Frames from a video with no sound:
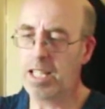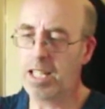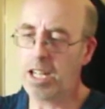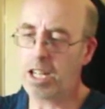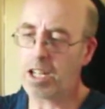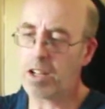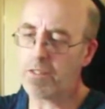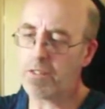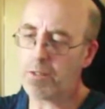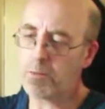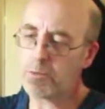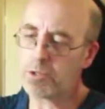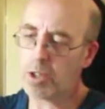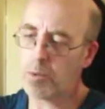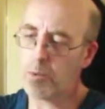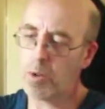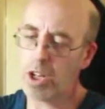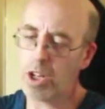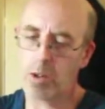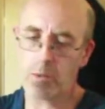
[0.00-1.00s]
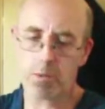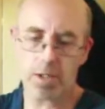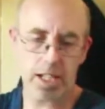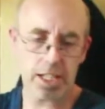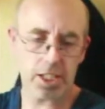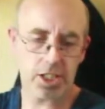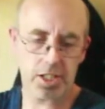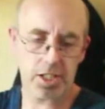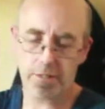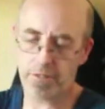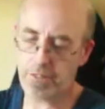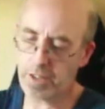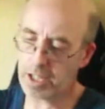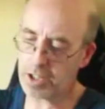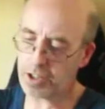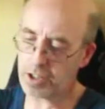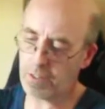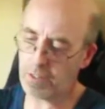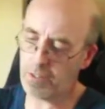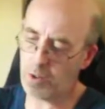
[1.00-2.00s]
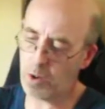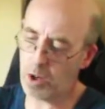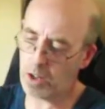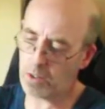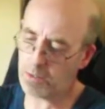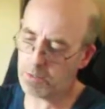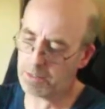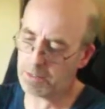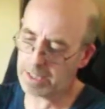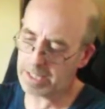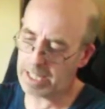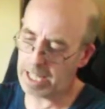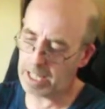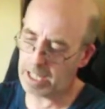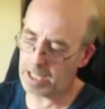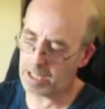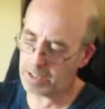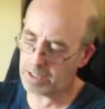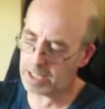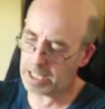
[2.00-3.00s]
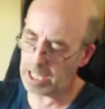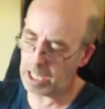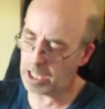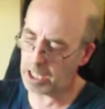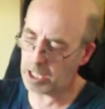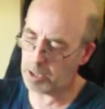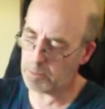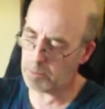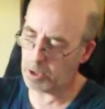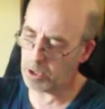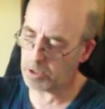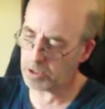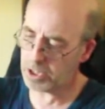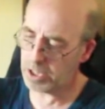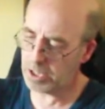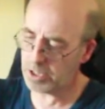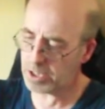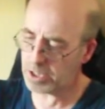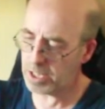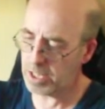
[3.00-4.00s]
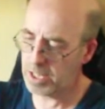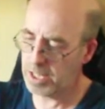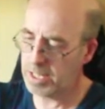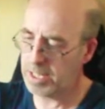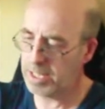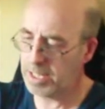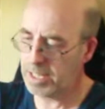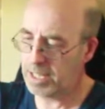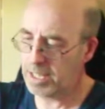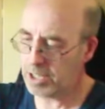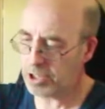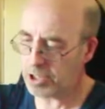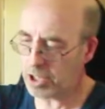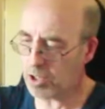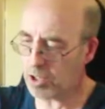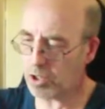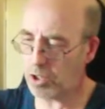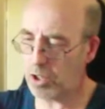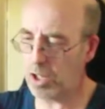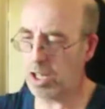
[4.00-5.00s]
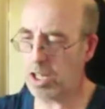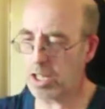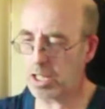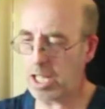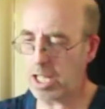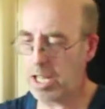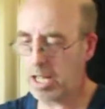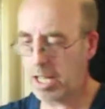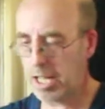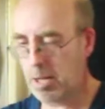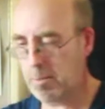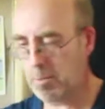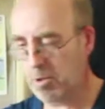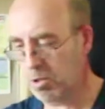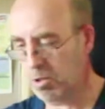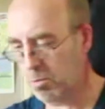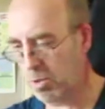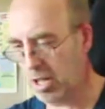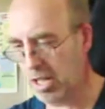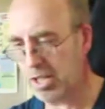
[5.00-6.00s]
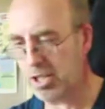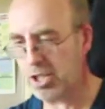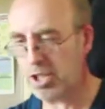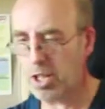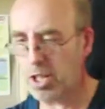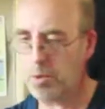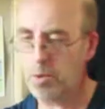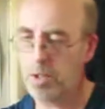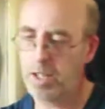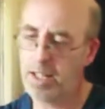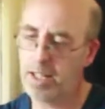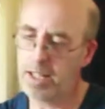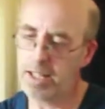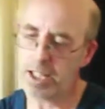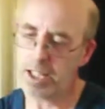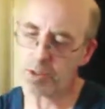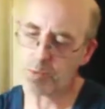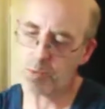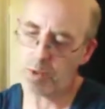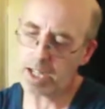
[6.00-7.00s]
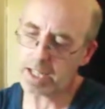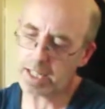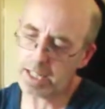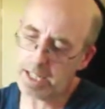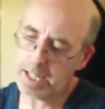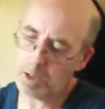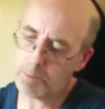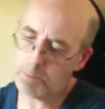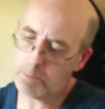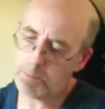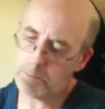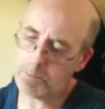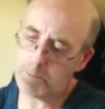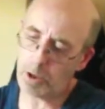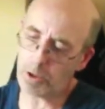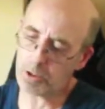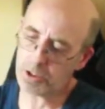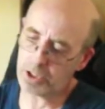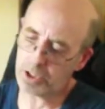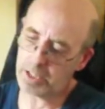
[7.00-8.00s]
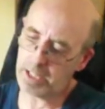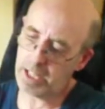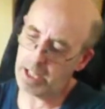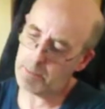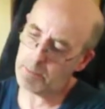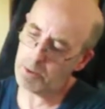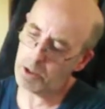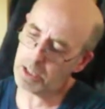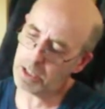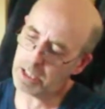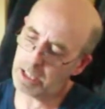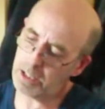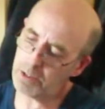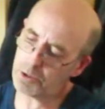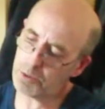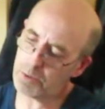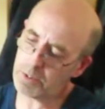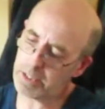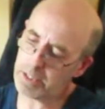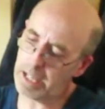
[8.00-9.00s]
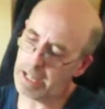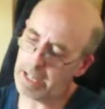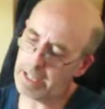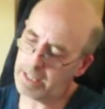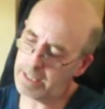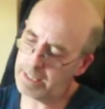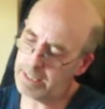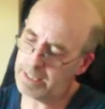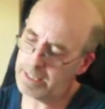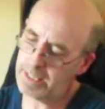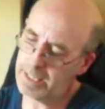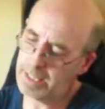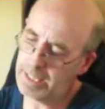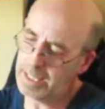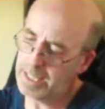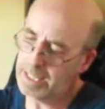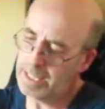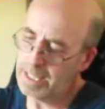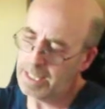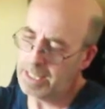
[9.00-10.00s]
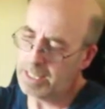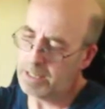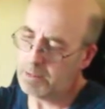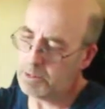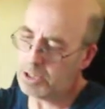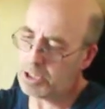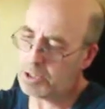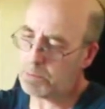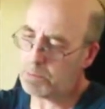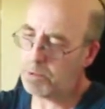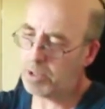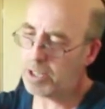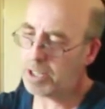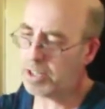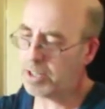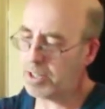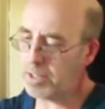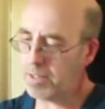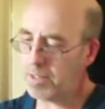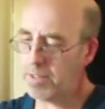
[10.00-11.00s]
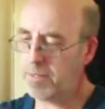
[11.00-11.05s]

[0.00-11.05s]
And I thought, so while I'm collecting the figures, I thought I'll get a couple of boxes. So I've got a couple of them on the way. So let's whack the old box in there. But it goes with that, which is pretty good.